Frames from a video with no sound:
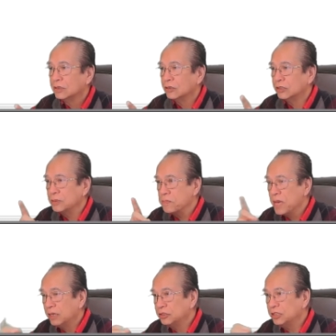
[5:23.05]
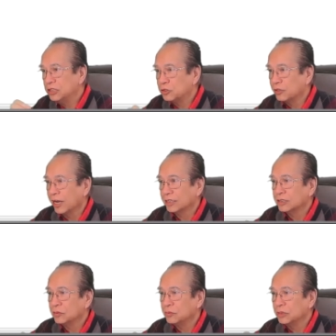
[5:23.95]
or the melody track
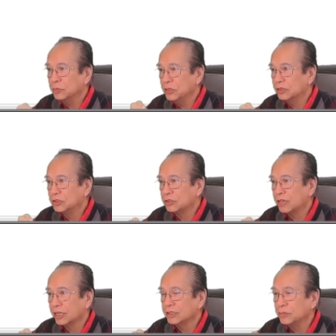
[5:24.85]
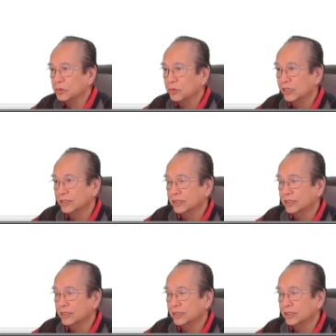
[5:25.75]
will be on track number 1.